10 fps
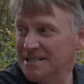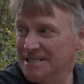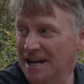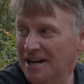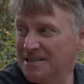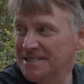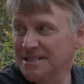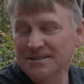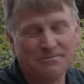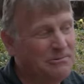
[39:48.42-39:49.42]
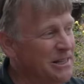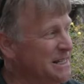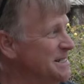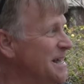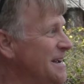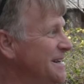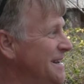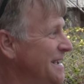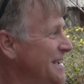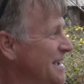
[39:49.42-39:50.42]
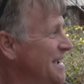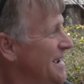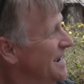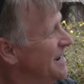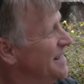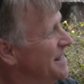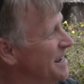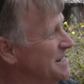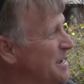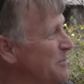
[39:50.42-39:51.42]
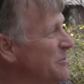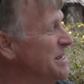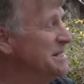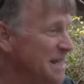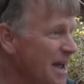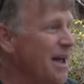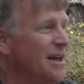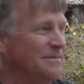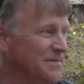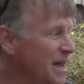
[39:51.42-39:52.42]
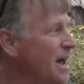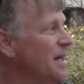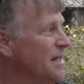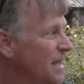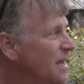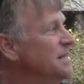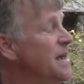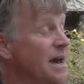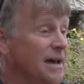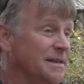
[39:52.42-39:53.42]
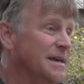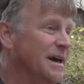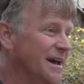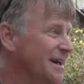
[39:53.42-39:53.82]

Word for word: design to release that. So keep googling it, or set yeah, up a Google yeah. alert for yeah, uh, yeah